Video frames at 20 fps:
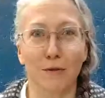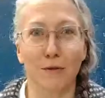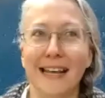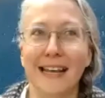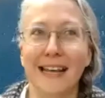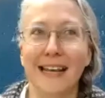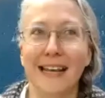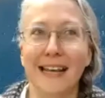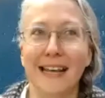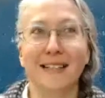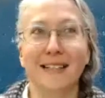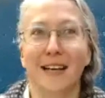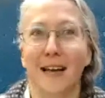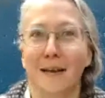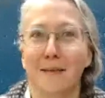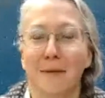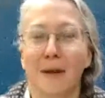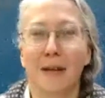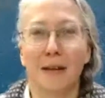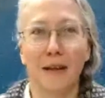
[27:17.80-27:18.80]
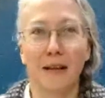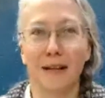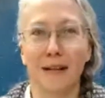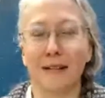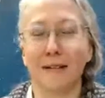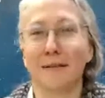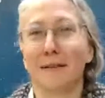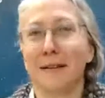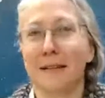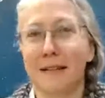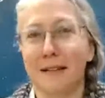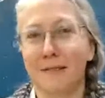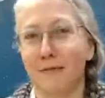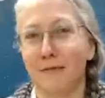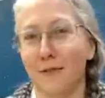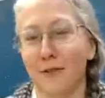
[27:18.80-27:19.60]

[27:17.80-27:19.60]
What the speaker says: And so anytime,